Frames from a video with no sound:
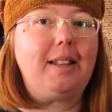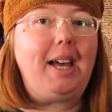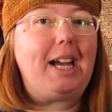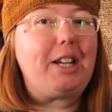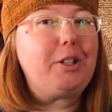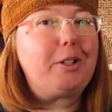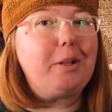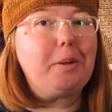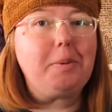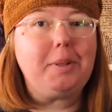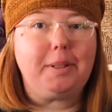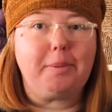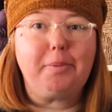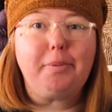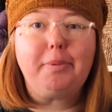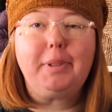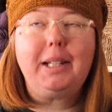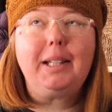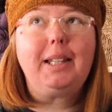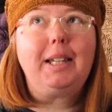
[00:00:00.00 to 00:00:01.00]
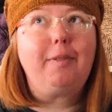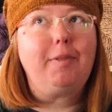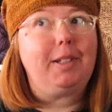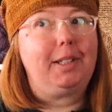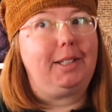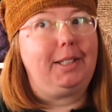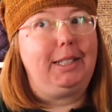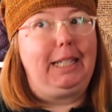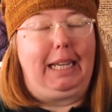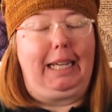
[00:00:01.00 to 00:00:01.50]
Last year was really
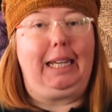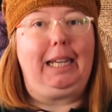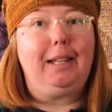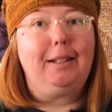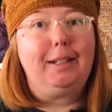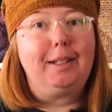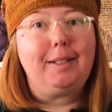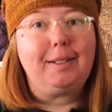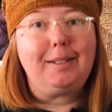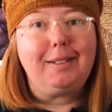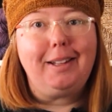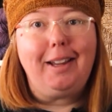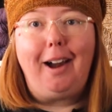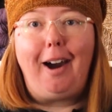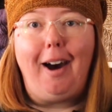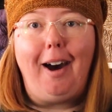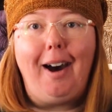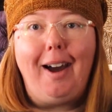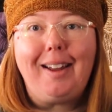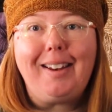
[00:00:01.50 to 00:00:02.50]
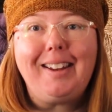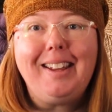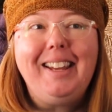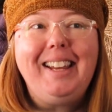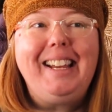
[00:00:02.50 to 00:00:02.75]
ridiculously hot.